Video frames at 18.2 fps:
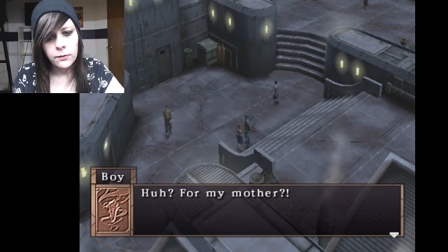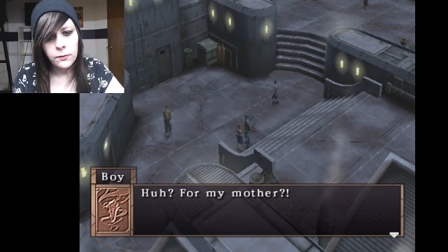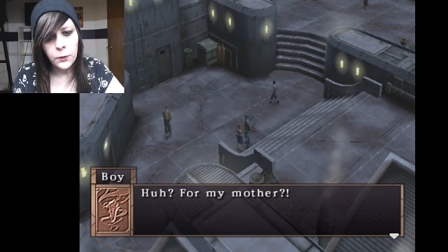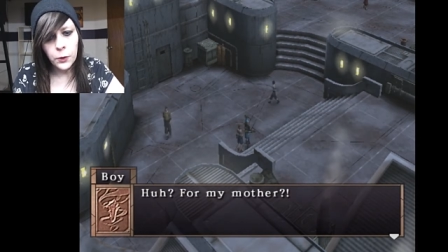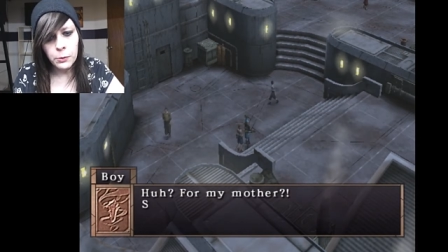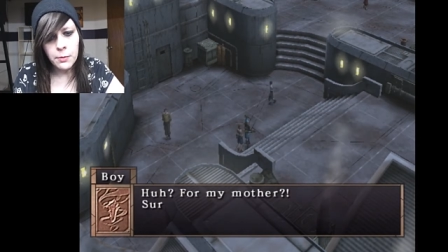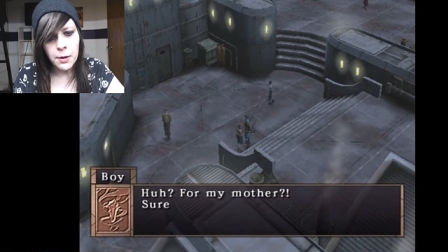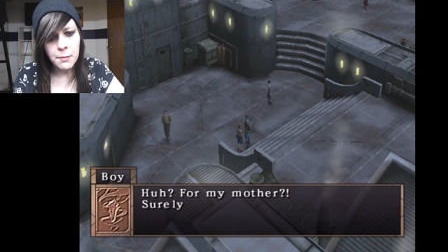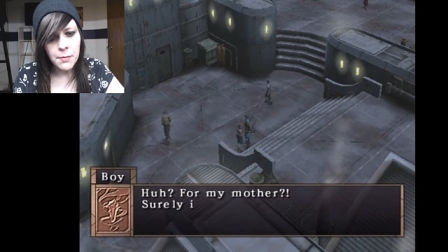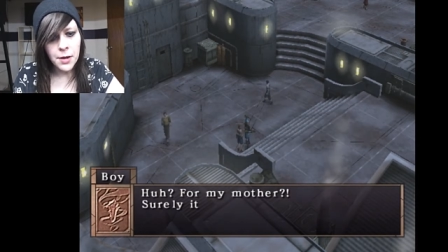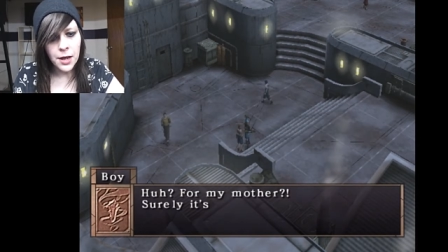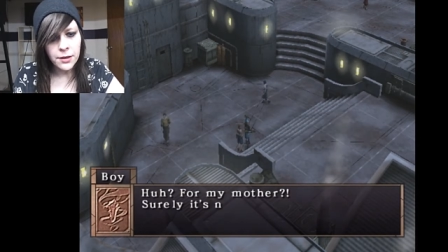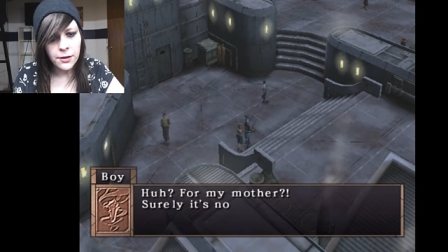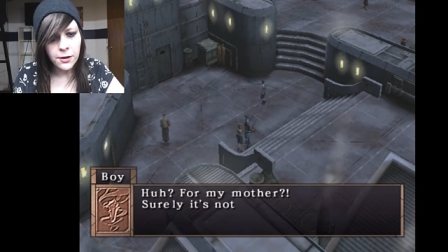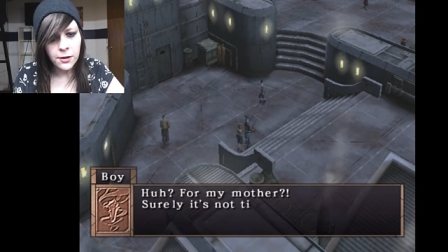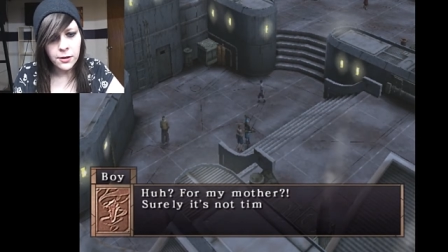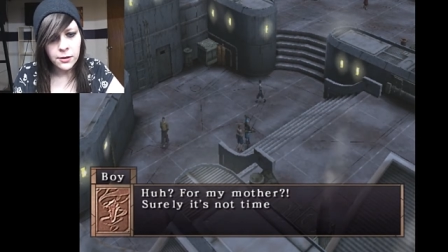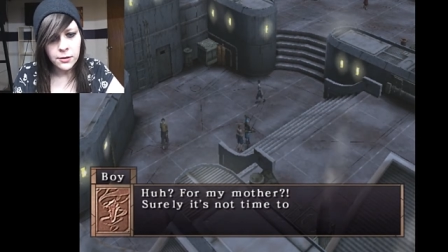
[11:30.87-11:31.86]
For my
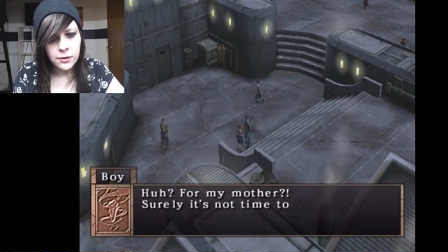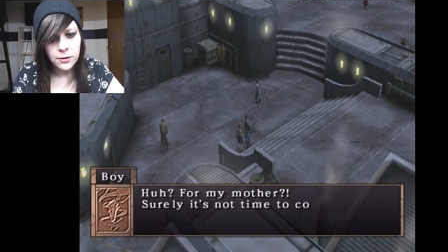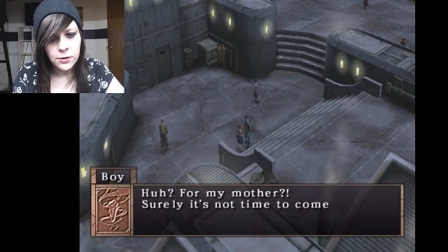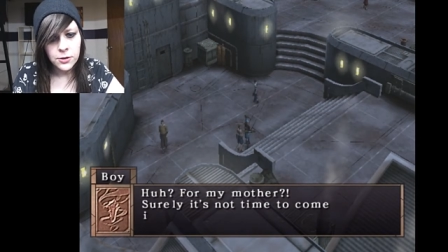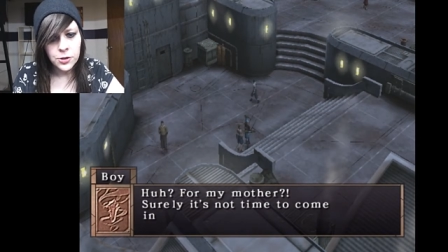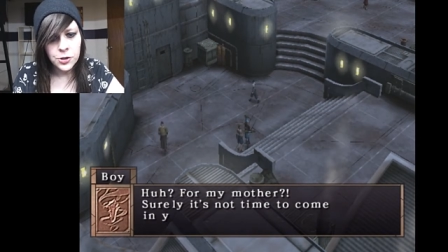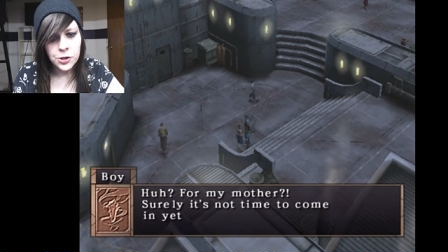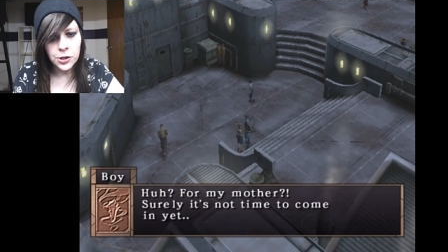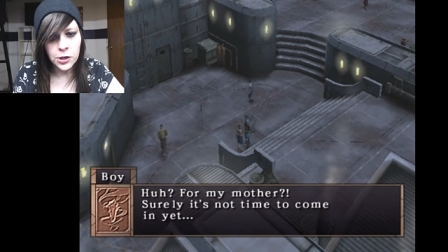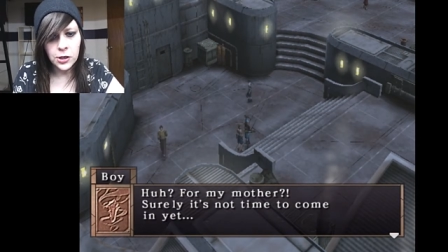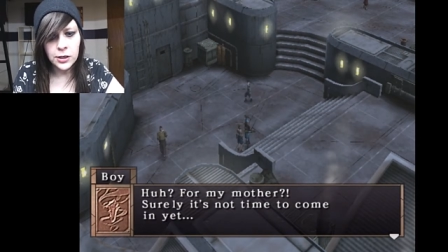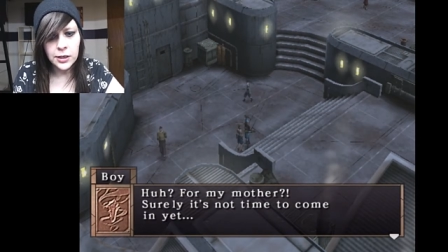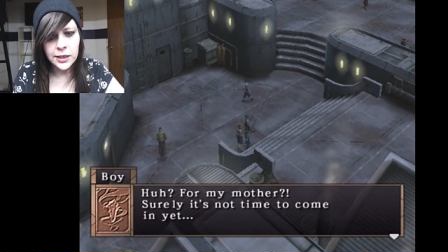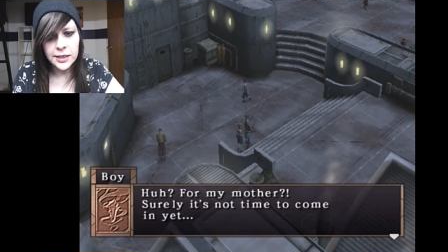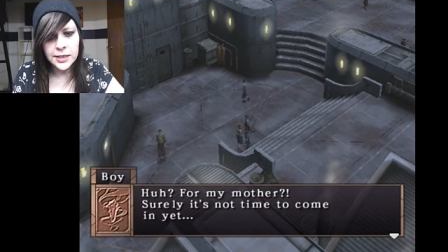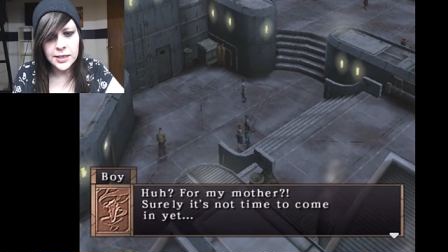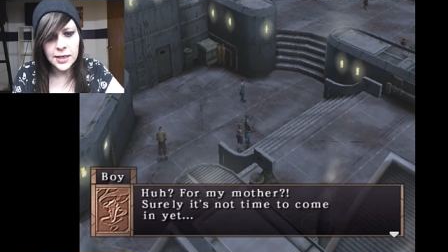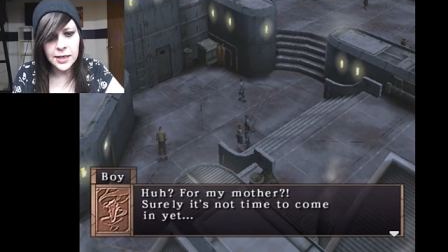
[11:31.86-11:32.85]
mother? Surely
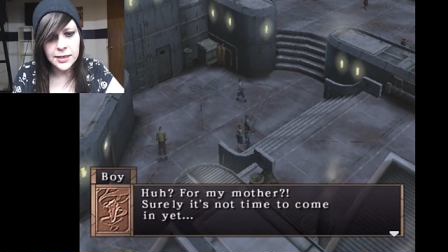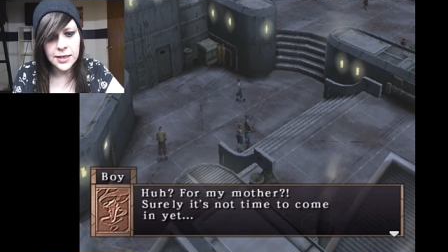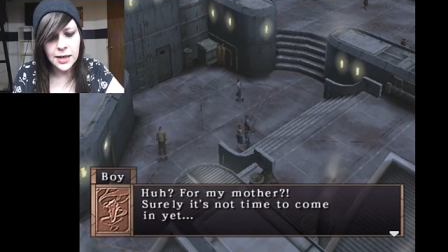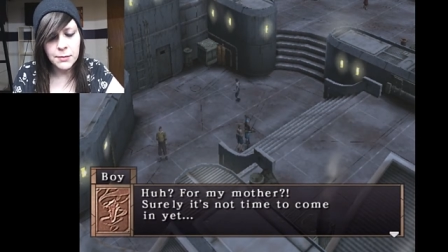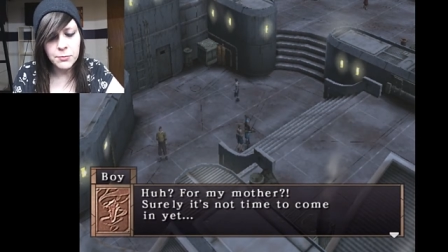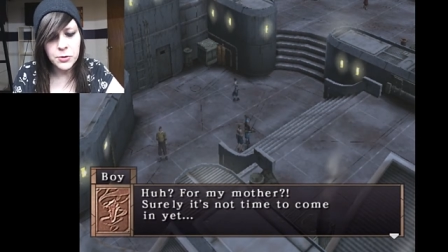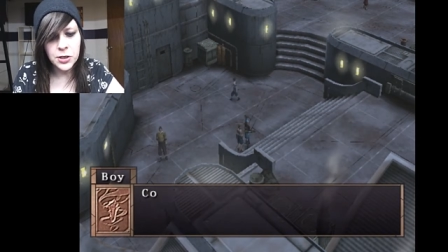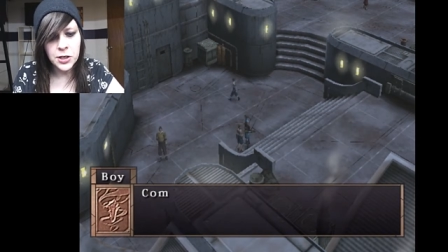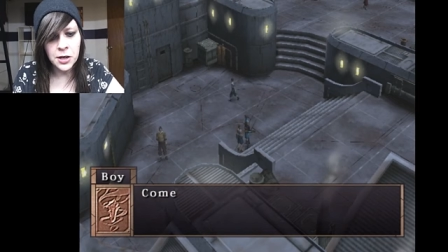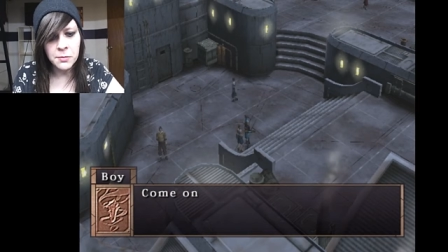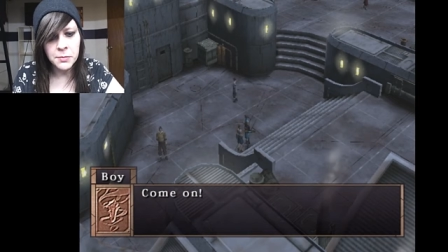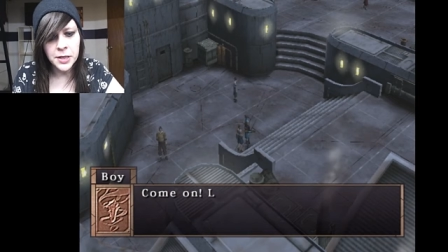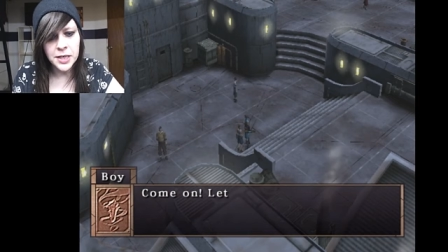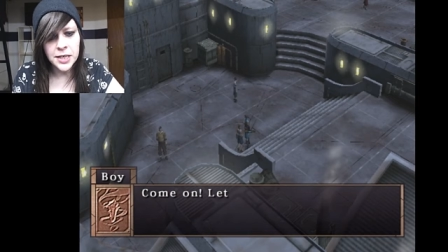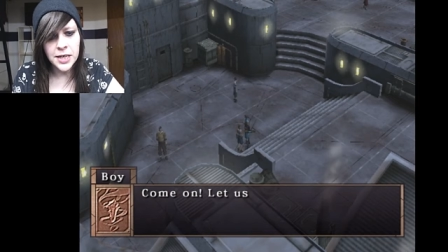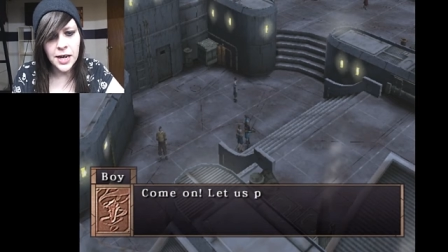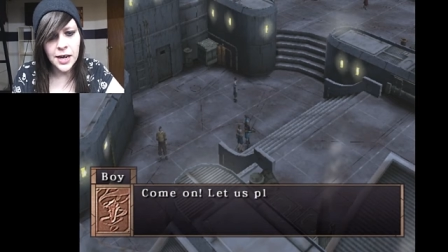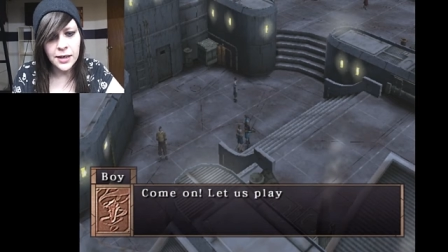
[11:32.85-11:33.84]
it's not time to come
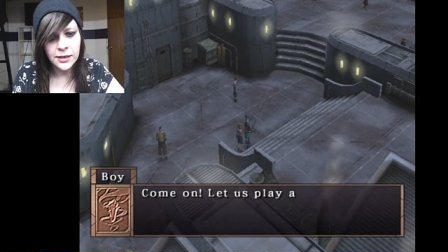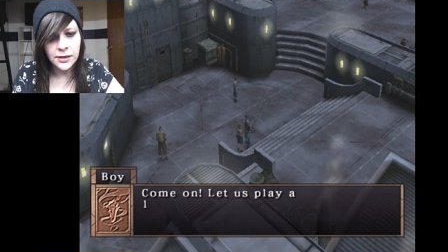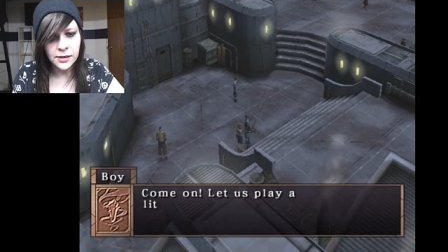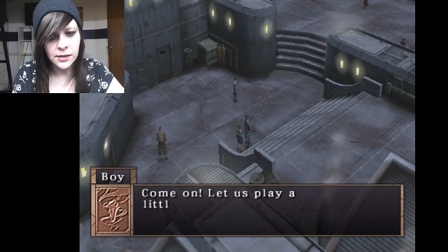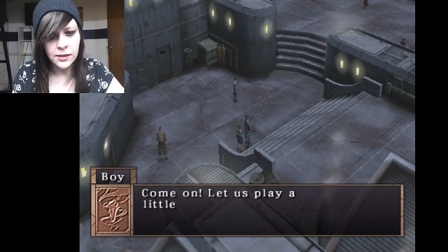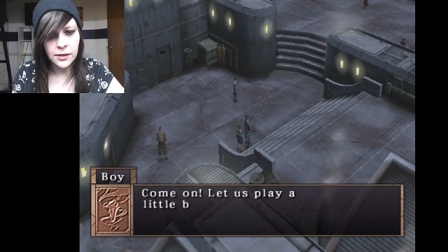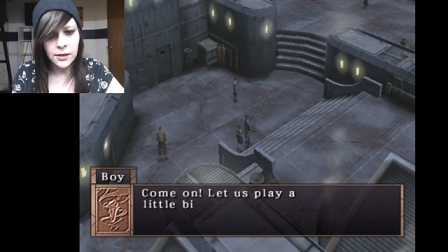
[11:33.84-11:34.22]
in yet.